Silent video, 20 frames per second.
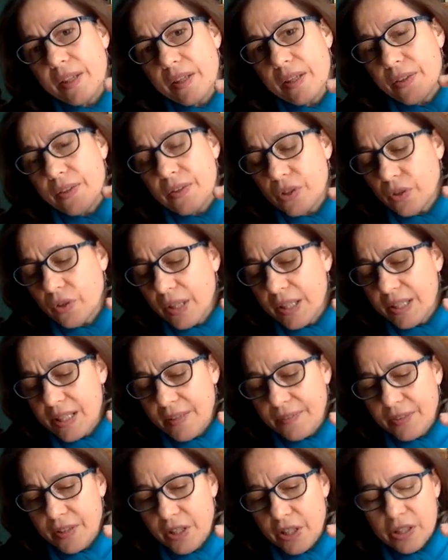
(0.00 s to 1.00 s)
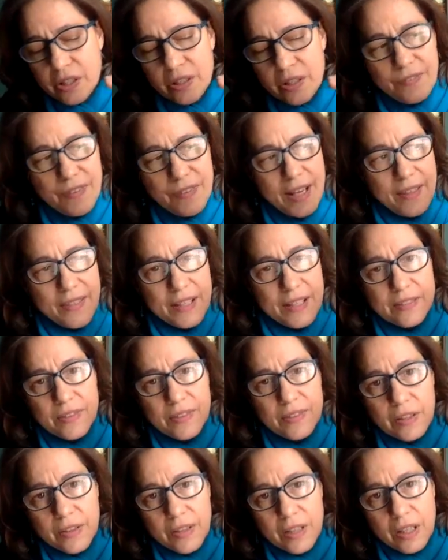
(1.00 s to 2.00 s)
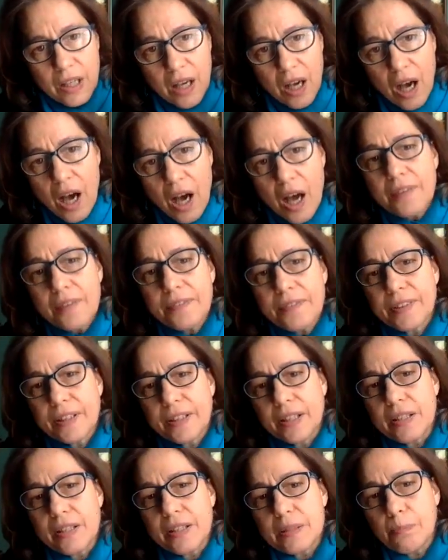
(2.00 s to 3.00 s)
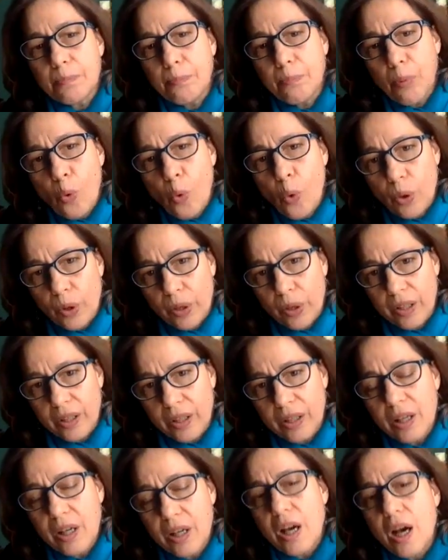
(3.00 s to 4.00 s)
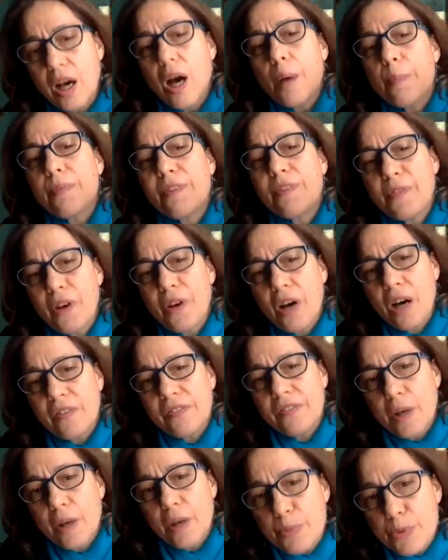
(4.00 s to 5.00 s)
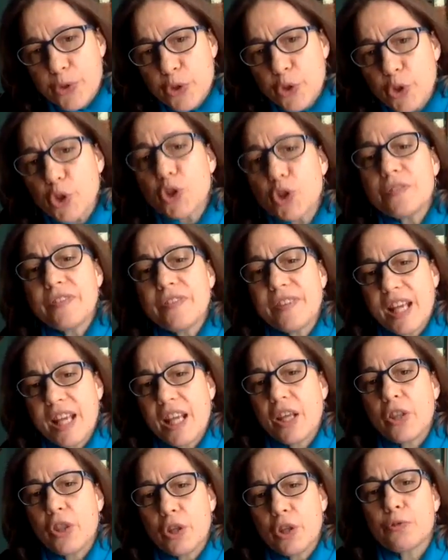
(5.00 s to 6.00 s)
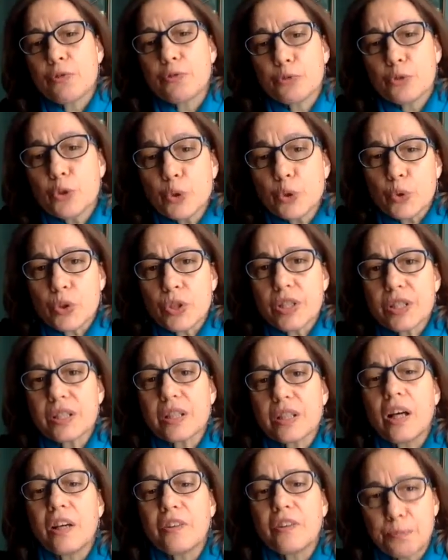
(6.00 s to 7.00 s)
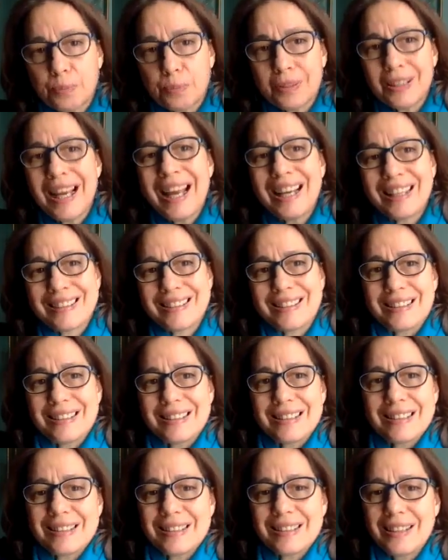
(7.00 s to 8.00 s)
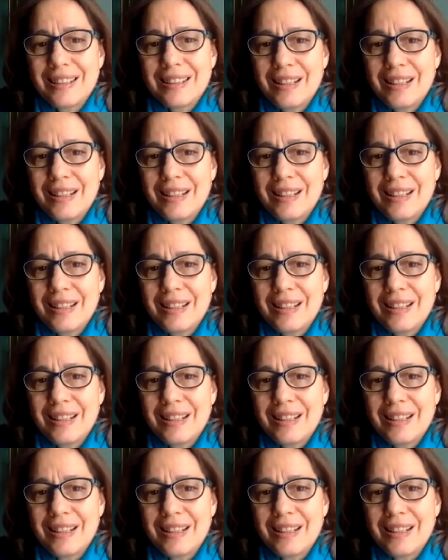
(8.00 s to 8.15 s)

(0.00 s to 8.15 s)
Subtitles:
There's a great definition of faith. It's the confidence born of observing the fruits of practice.